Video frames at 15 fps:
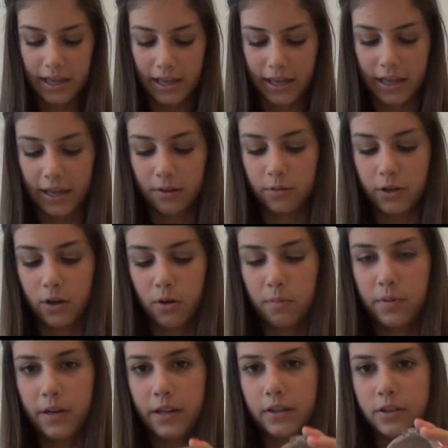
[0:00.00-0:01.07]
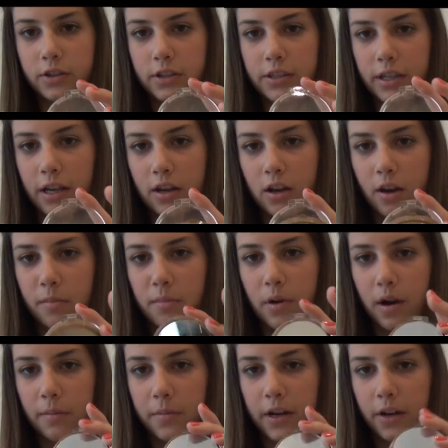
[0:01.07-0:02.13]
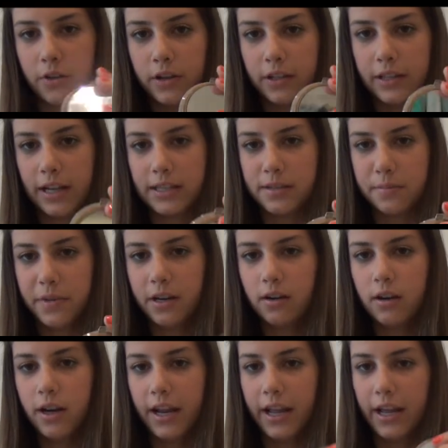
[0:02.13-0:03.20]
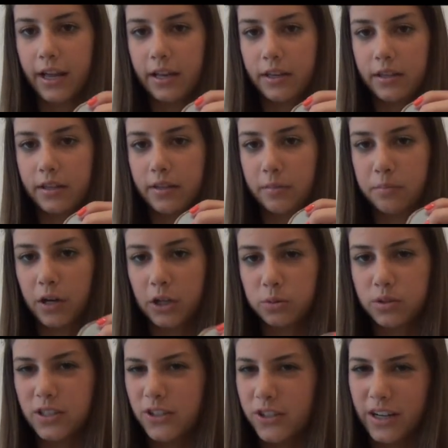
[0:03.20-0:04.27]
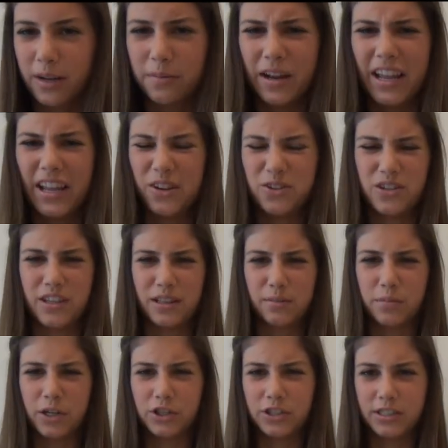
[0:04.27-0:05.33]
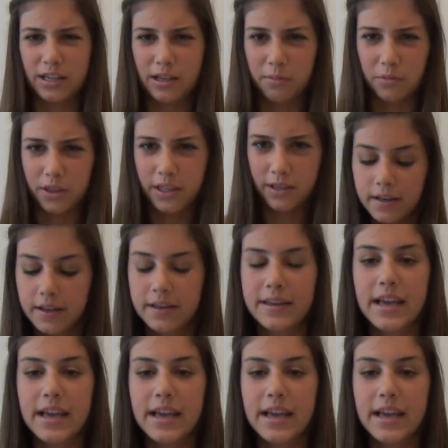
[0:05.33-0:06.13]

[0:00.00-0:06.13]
And when you open it, there's just like a compartment underneath that has a mirror, and the brush was under here, but I hate using the brushes that come with it.